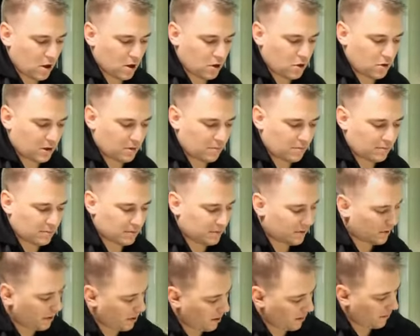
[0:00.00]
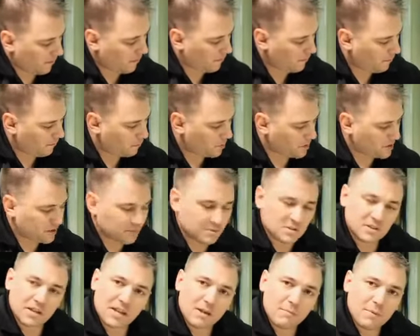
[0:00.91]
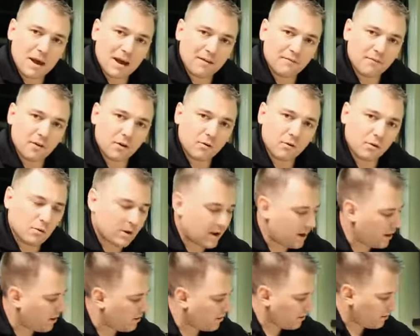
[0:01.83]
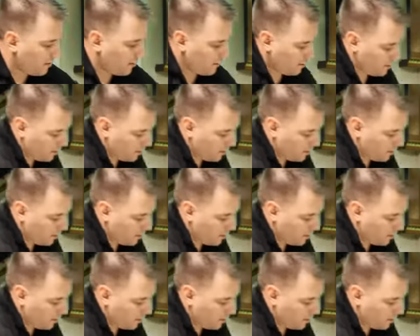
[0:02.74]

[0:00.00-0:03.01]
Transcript: You can put some sticky back Velcro here.